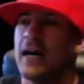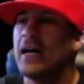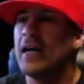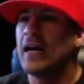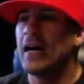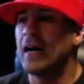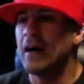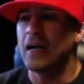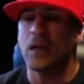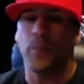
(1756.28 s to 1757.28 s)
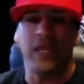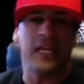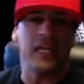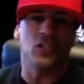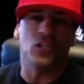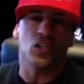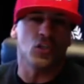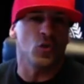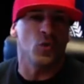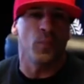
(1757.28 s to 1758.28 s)
uh, competing in
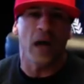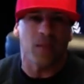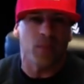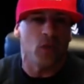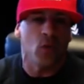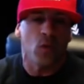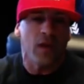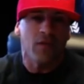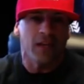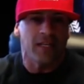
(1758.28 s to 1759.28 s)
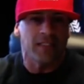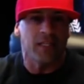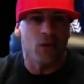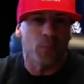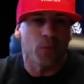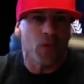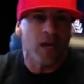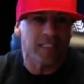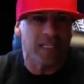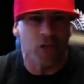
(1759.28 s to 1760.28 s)
jiu-jitsu bodybuilding whatever it is you're
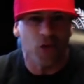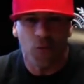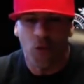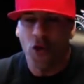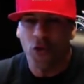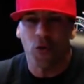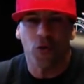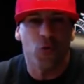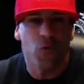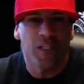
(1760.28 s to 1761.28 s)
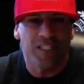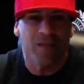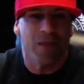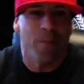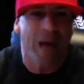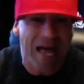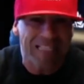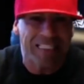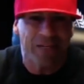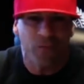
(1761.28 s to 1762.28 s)
progressing you're you're doing something
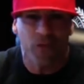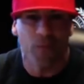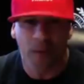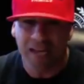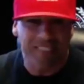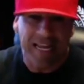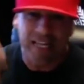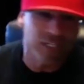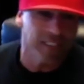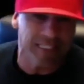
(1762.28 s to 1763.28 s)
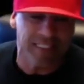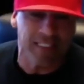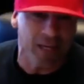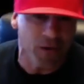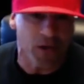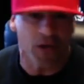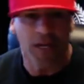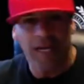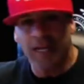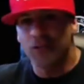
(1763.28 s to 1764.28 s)
positive with your body. It's not just exterior,
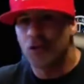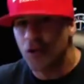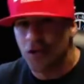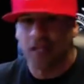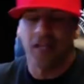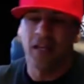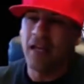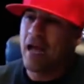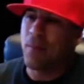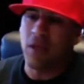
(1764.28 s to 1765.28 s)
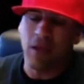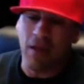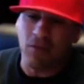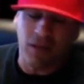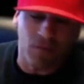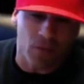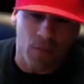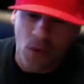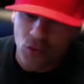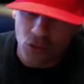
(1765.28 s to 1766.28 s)
internally. I mean, everything from
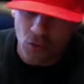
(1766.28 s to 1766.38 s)
emotional,